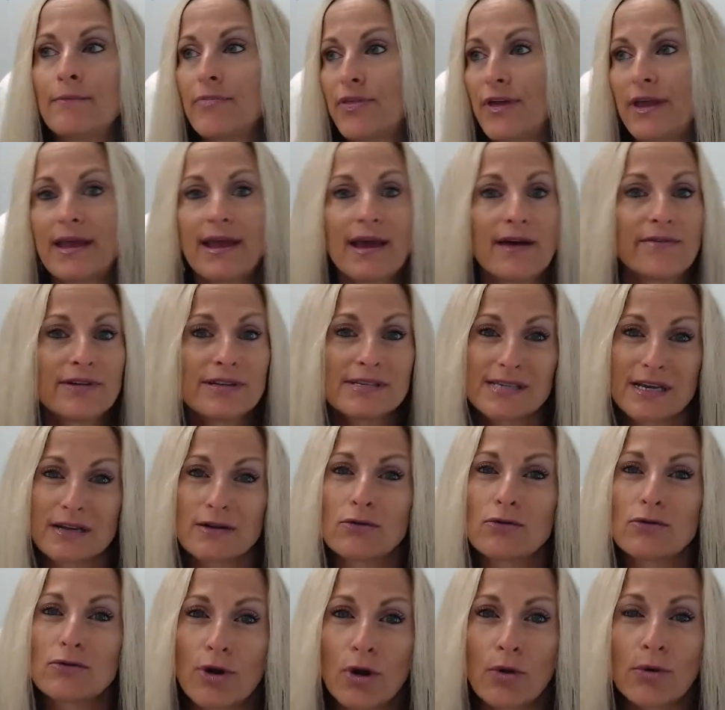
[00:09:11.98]
Thank heavens, I
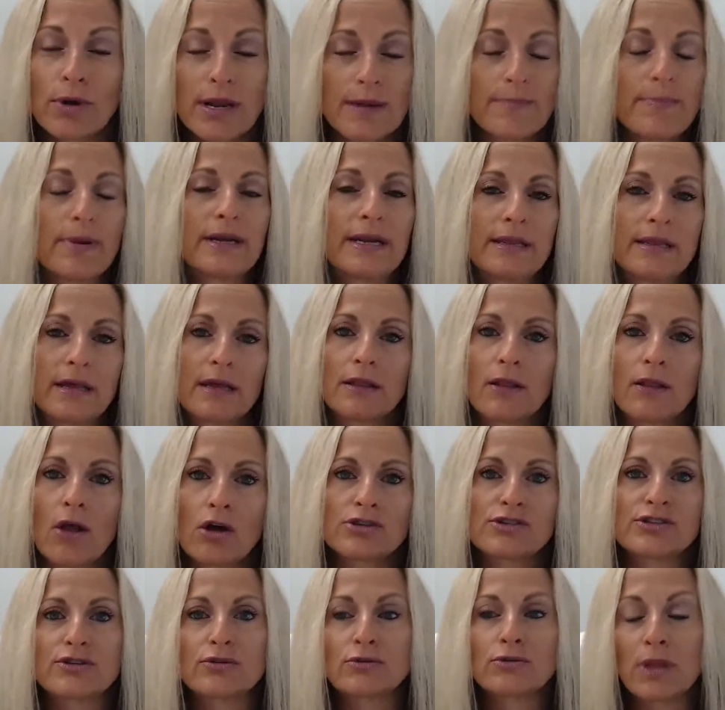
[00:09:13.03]
don't know anybody that
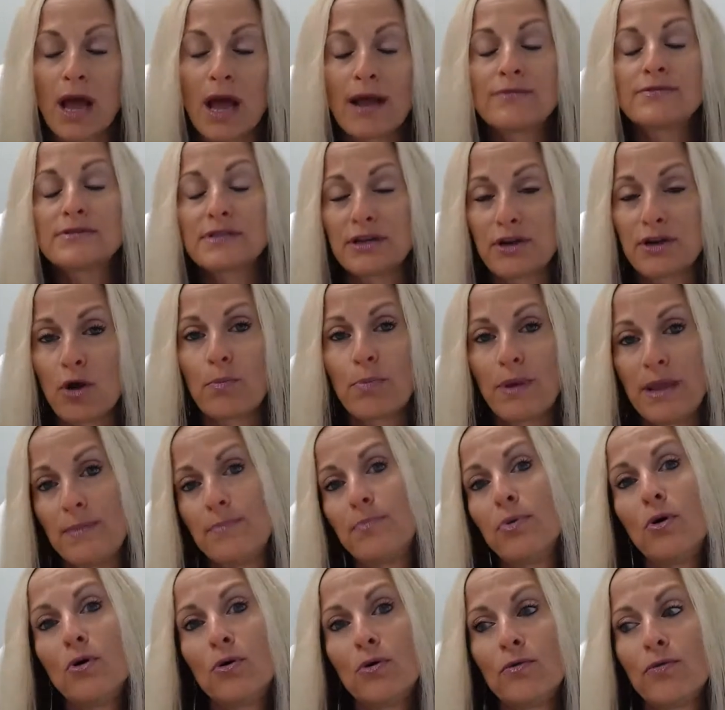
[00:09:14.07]
lost their lives. I know
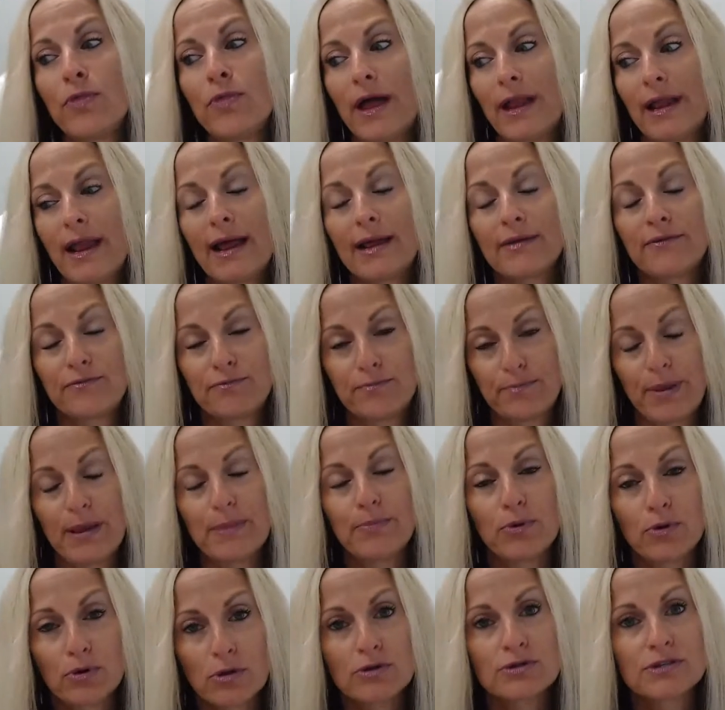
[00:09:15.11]
people that had
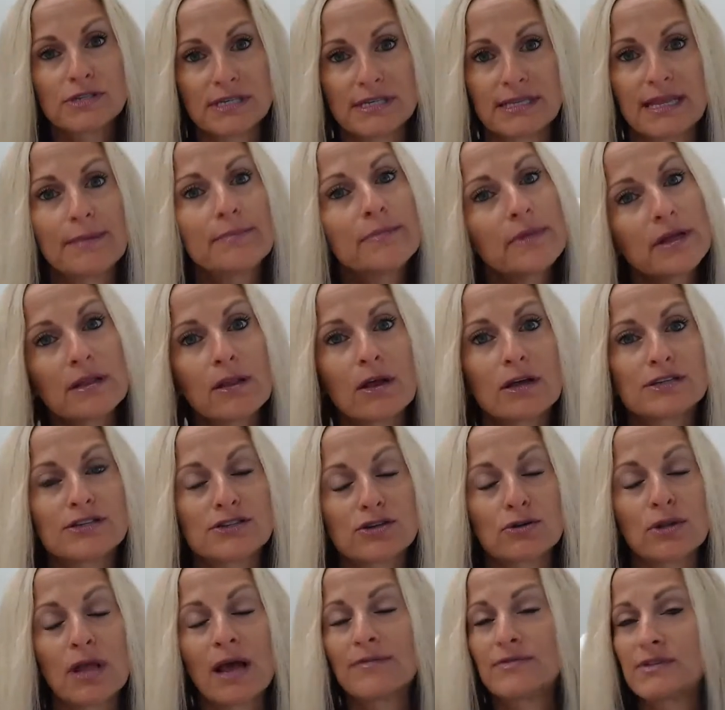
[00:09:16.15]
people close to them that lost
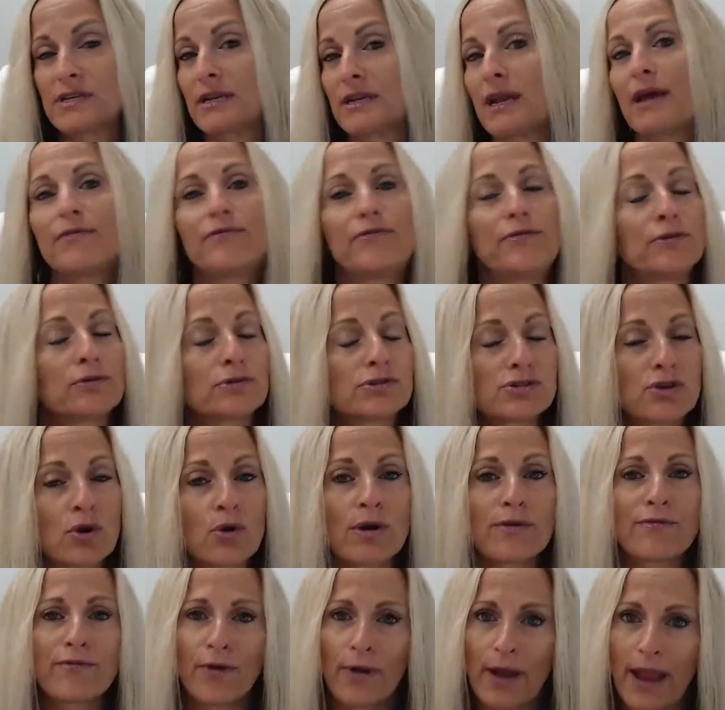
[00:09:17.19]
their lives, and I feel
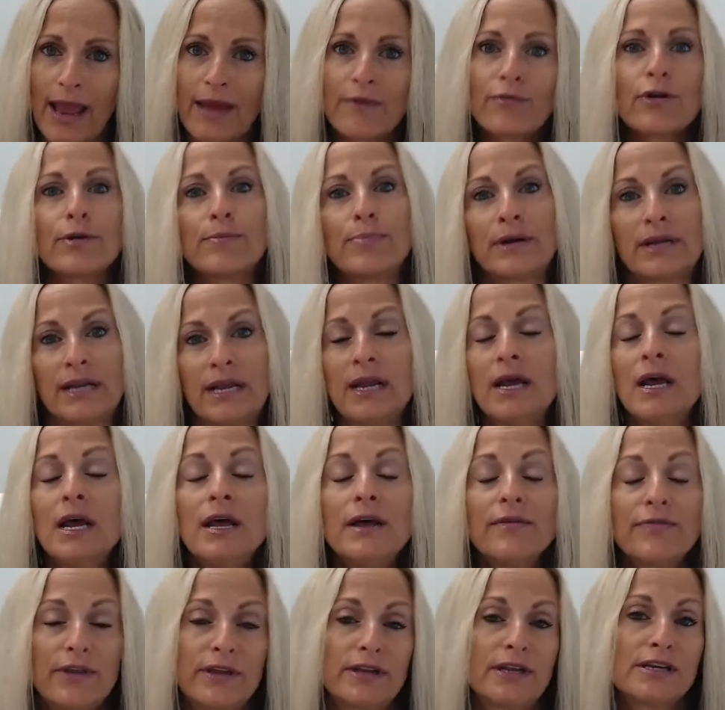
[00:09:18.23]
sorry for everybody
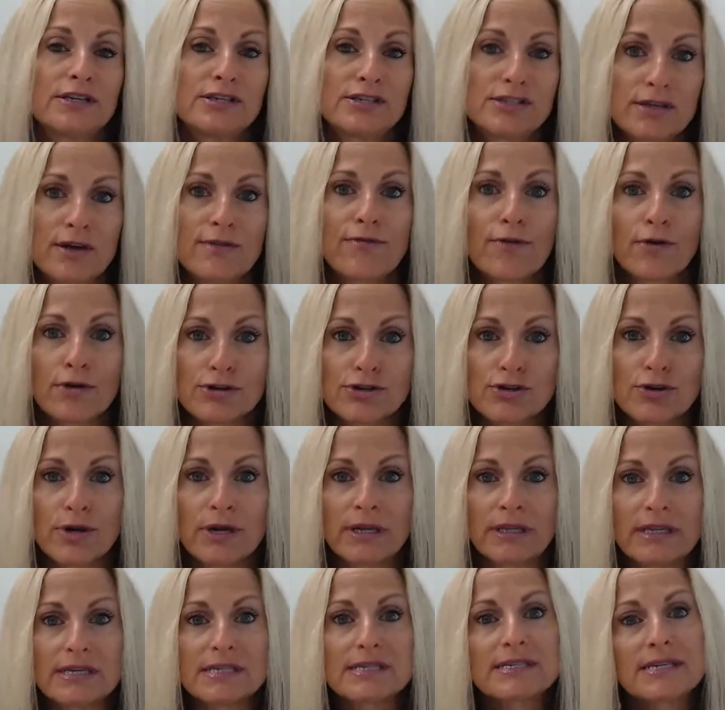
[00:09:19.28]
that has suffered
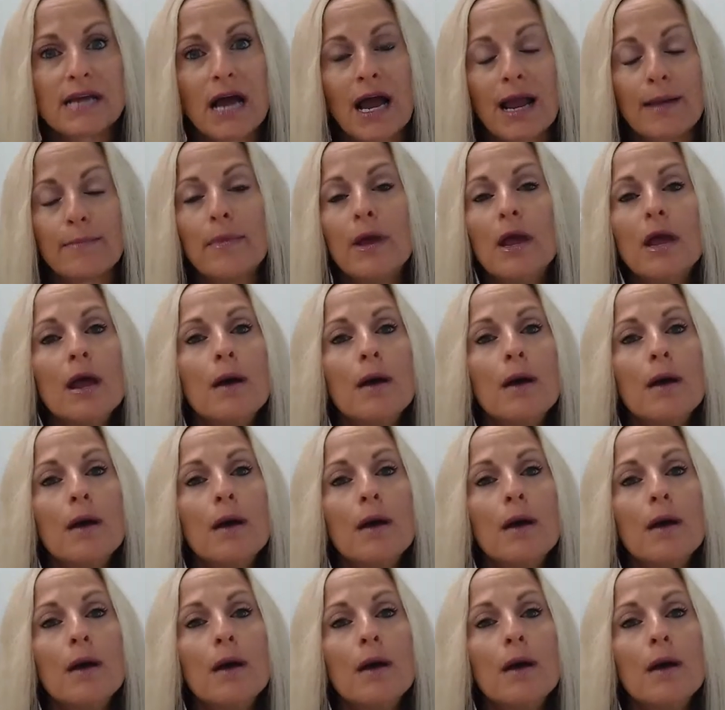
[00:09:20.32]
during this time.